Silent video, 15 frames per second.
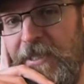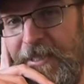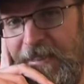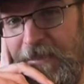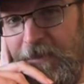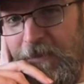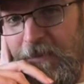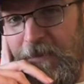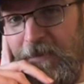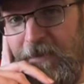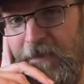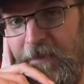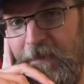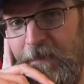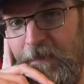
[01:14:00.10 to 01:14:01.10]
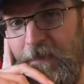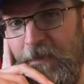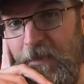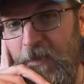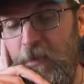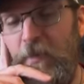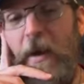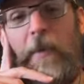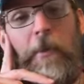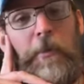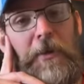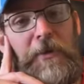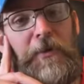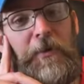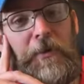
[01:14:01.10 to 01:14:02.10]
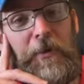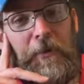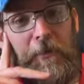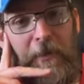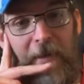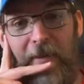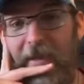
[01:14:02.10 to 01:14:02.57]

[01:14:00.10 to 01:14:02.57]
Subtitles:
she is, you probably do and don't